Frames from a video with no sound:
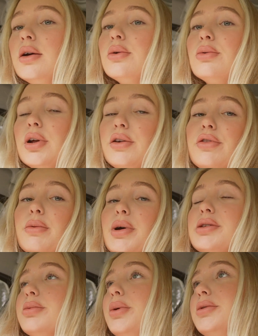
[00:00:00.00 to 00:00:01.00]
one of the
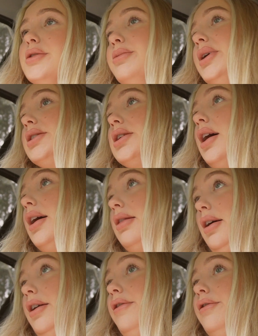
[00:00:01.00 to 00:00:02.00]
best moments of my entire
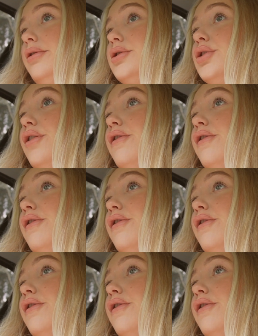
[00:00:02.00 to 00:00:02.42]
life so